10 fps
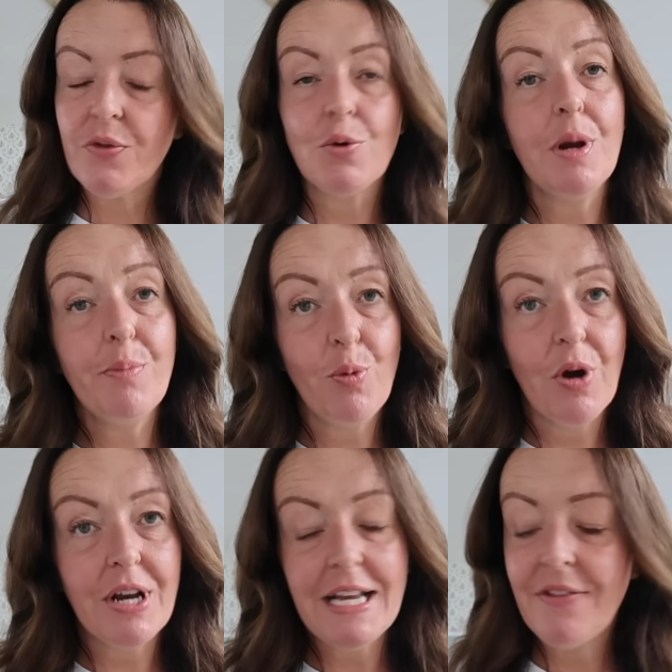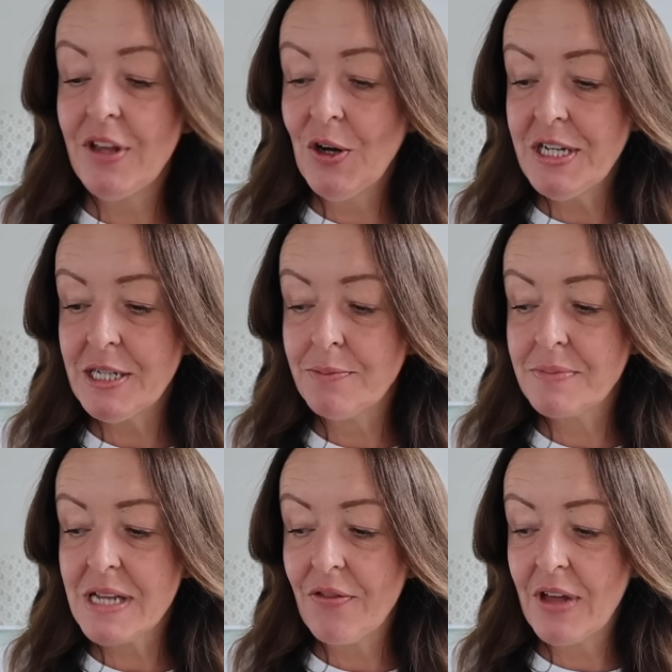of all, number one in the
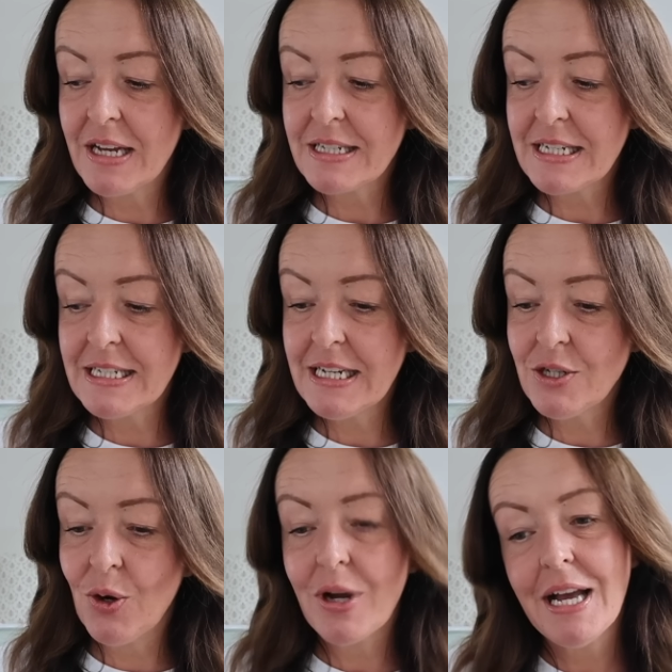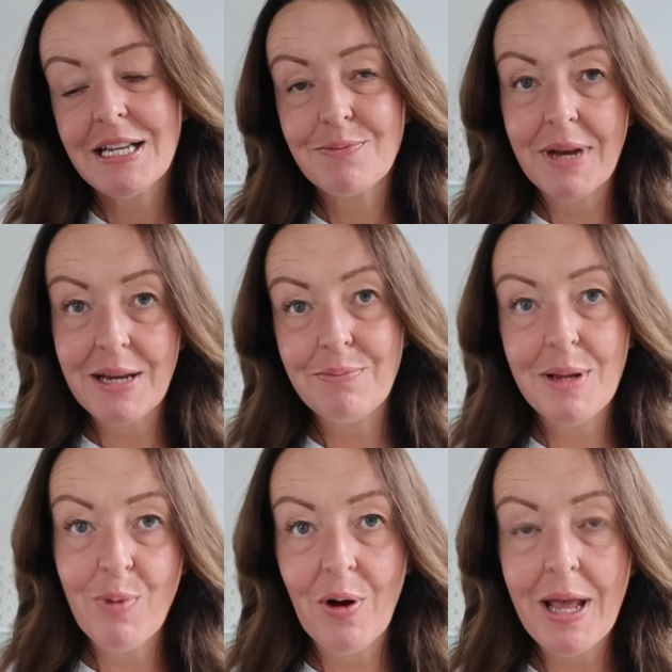items that TikTok has made me
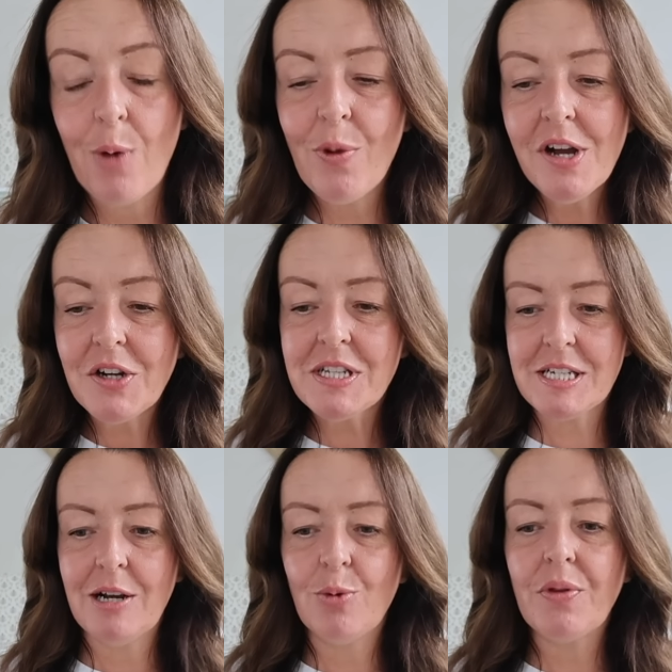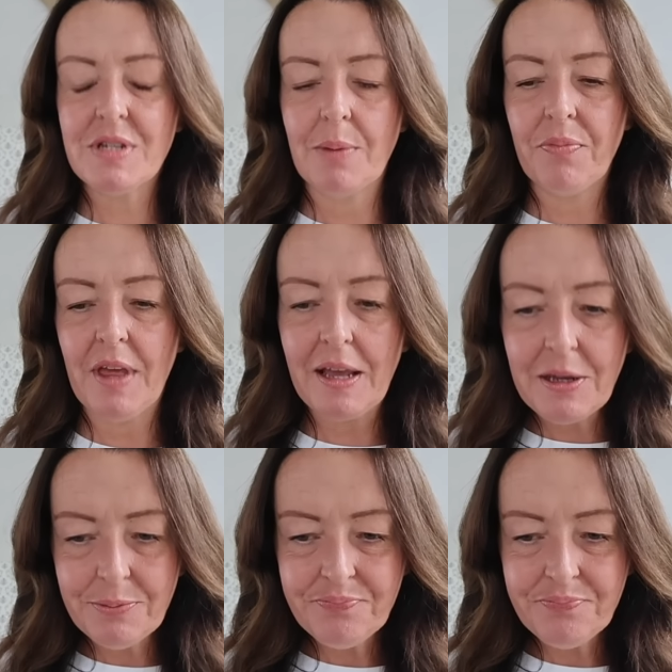buy, and we are going to start with something